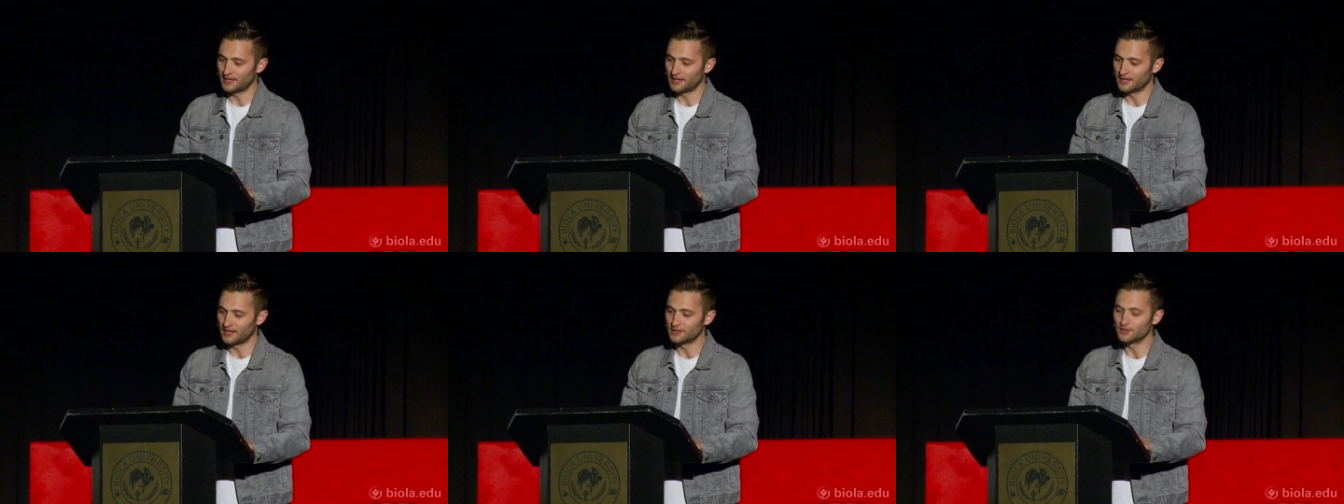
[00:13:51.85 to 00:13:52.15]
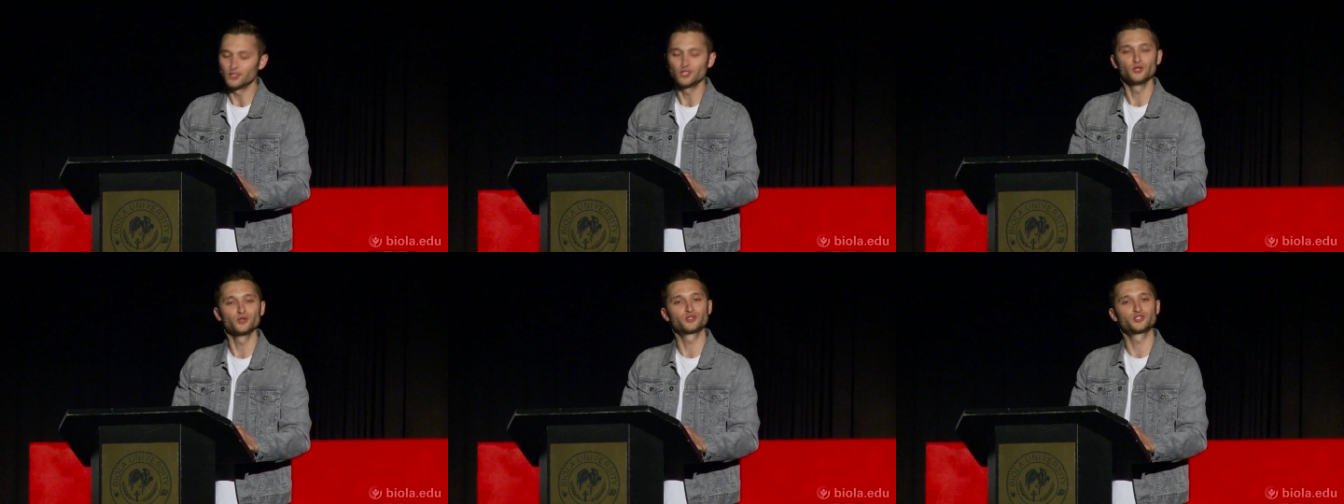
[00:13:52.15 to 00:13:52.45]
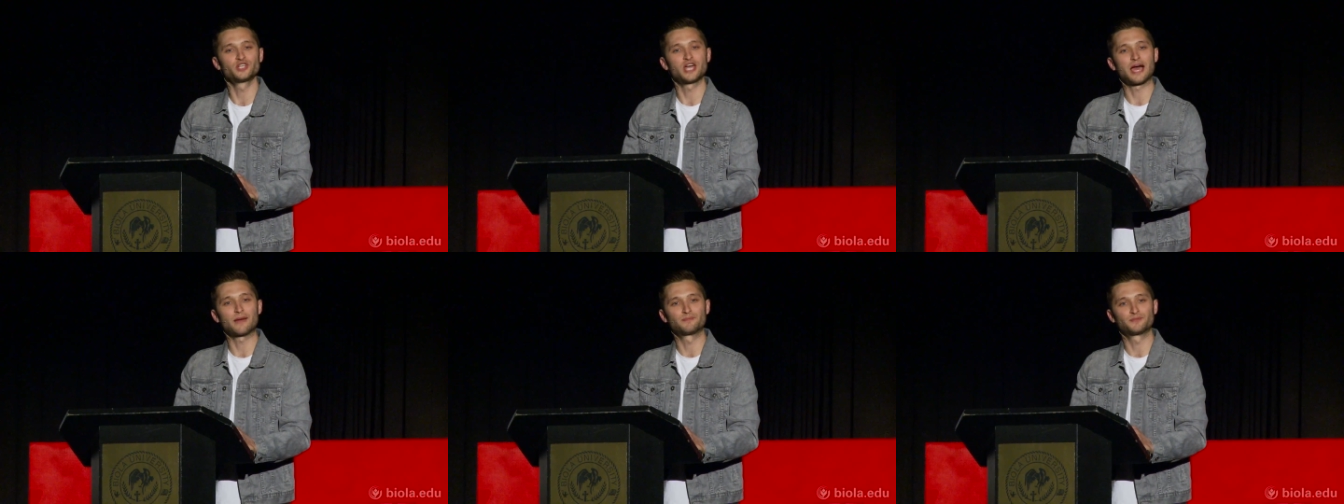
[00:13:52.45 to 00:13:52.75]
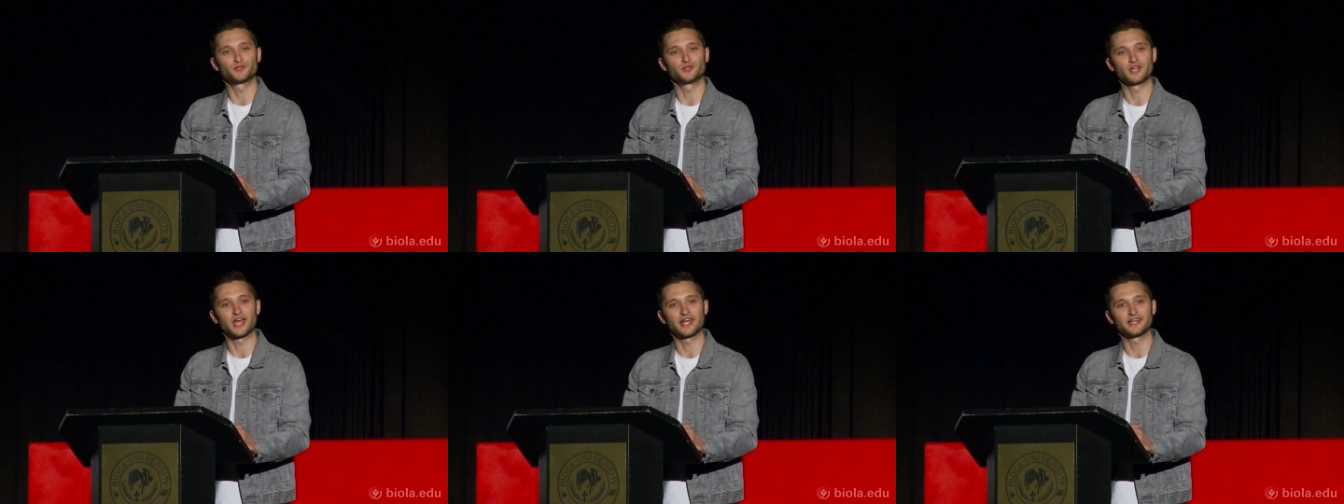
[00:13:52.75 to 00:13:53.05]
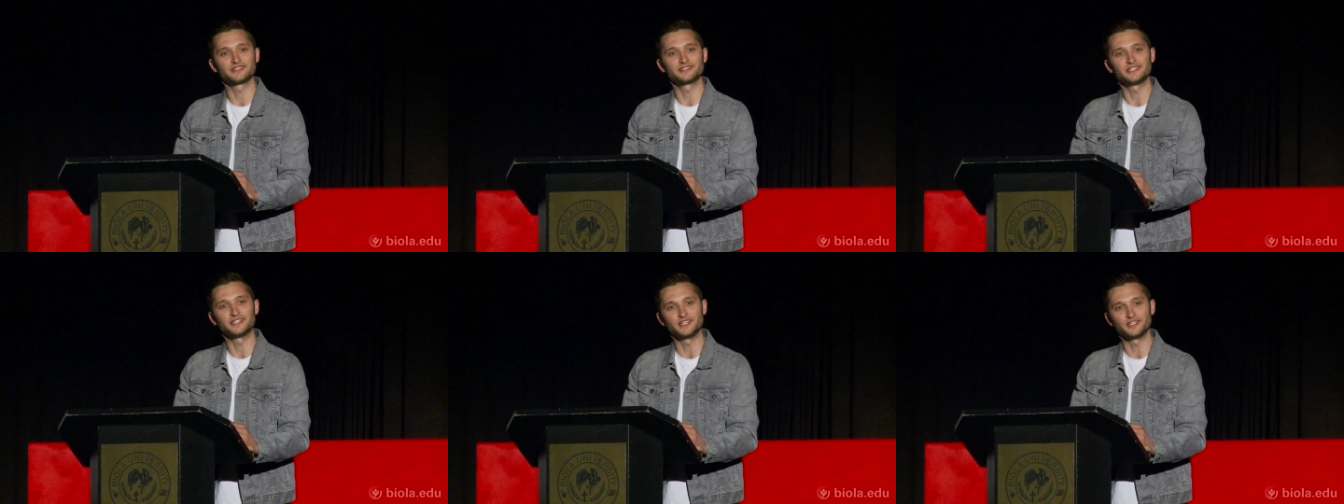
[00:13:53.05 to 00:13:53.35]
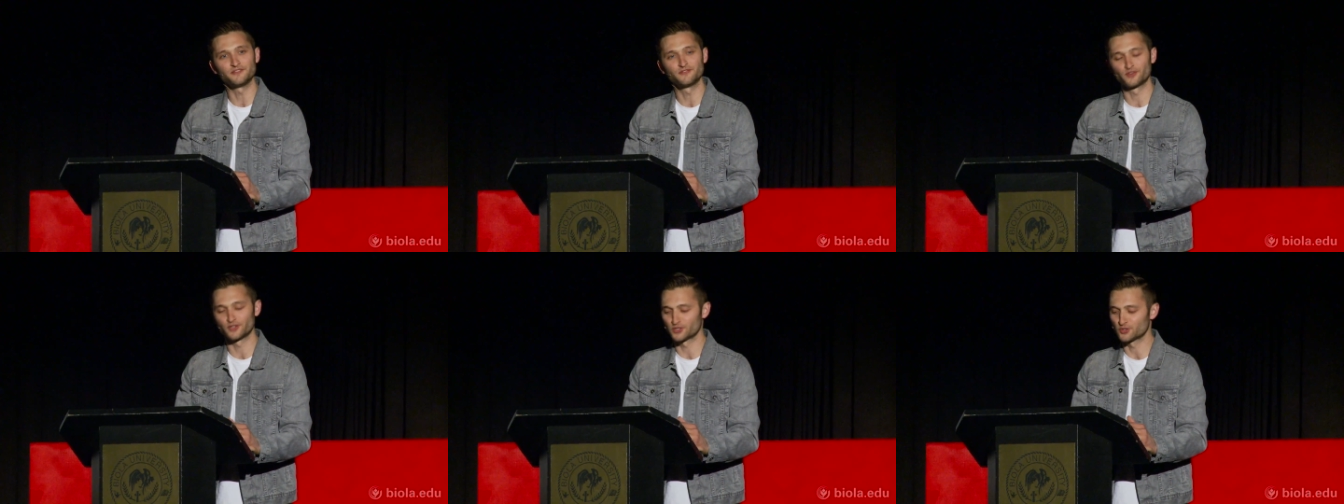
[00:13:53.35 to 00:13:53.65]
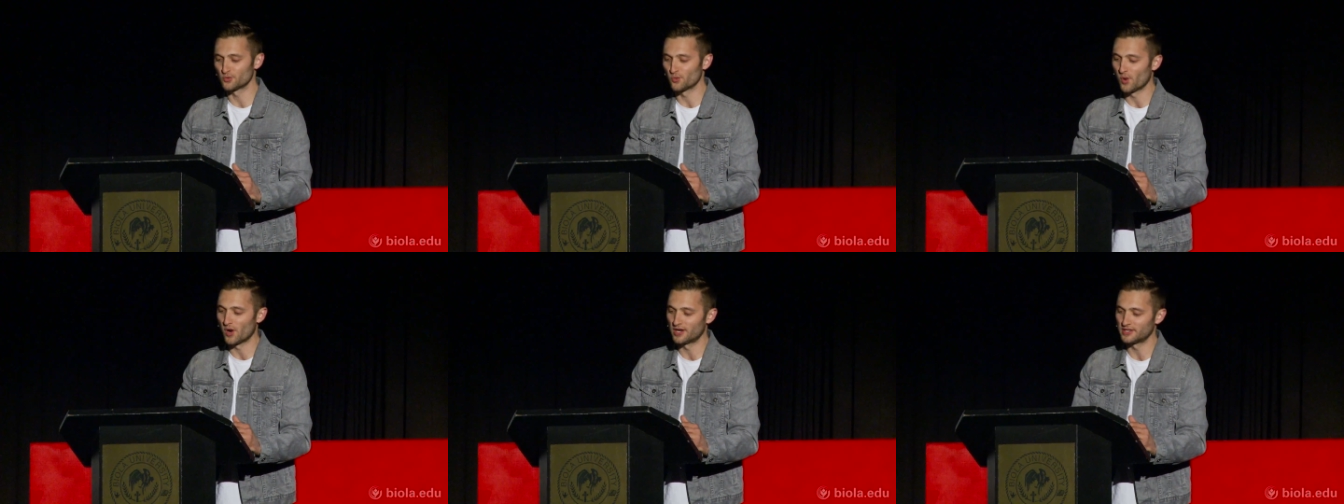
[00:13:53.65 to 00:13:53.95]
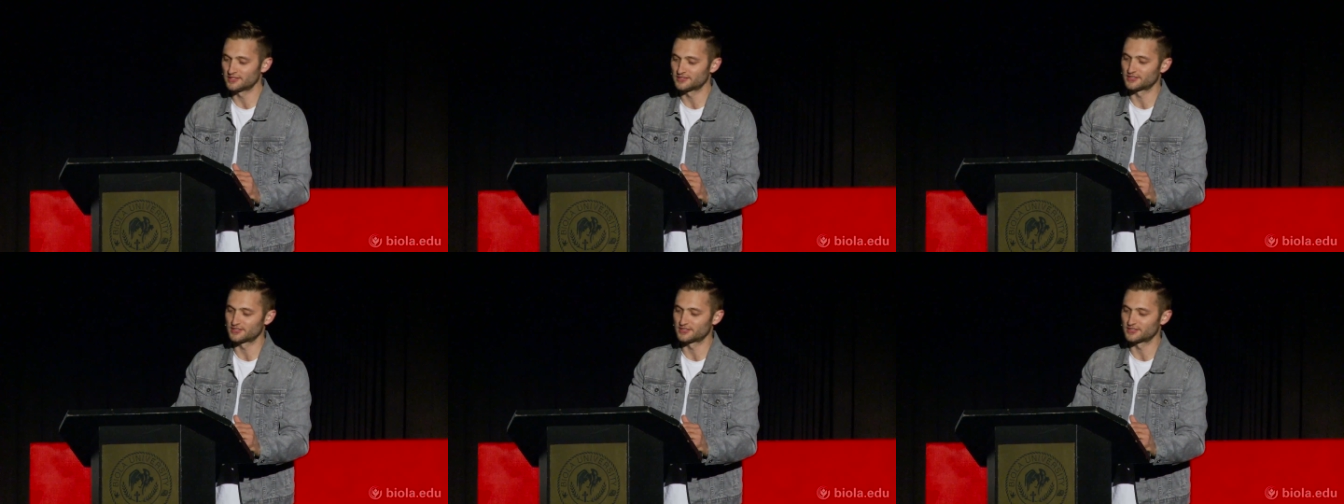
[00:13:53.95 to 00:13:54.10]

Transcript: in Luke chapter nineteen, verse one,